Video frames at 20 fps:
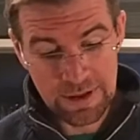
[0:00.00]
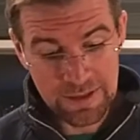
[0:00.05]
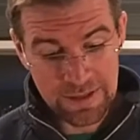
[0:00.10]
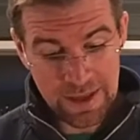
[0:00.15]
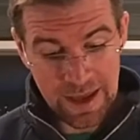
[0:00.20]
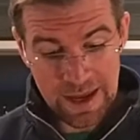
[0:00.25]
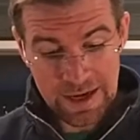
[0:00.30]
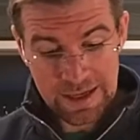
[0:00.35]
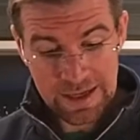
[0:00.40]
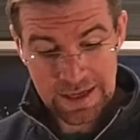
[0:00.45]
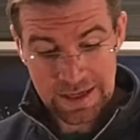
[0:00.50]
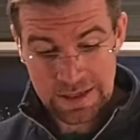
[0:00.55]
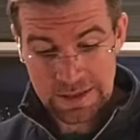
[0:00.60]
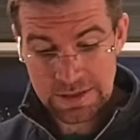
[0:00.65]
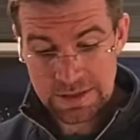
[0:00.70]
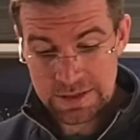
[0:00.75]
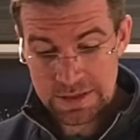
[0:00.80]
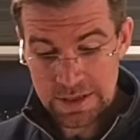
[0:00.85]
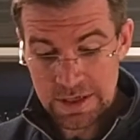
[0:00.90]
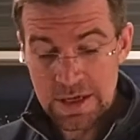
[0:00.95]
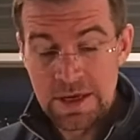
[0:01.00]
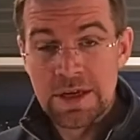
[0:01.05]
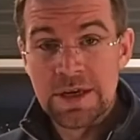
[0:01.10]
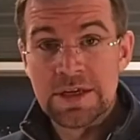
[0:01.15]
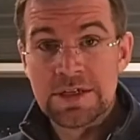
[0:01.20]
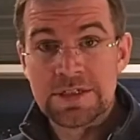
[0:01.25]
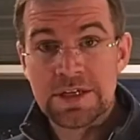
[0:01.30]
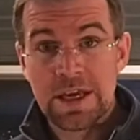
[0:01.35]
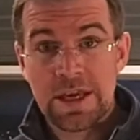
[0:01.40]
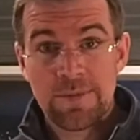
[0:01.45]
That is,
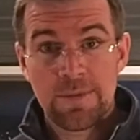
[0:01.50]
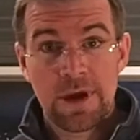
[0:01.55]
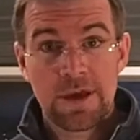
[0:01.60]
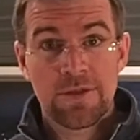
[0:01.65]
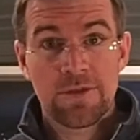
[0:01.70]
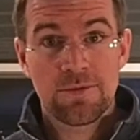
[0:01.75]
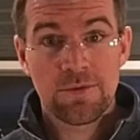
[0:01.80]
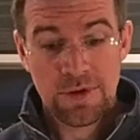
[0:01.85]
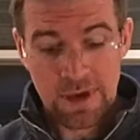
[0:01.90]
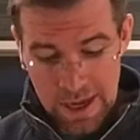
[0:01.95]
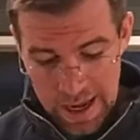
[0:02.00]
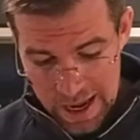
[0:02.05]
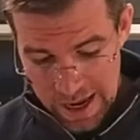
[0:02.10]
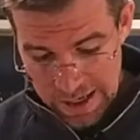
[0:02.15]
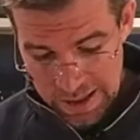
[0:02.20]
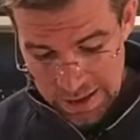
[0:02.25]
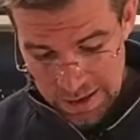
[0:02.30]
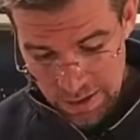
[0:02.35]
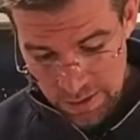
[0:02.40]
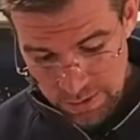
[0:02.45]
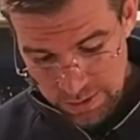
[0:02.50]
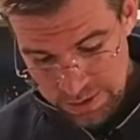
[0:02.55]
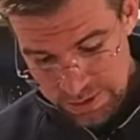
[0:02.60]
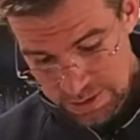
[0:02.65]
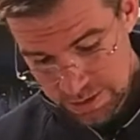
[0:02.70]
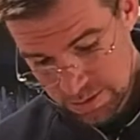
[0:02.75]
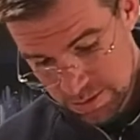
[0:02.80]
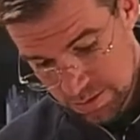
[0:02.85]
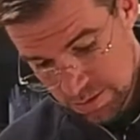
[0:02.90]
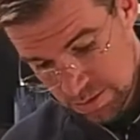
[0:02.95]
take my 3 egg
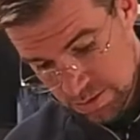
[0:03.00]
yolks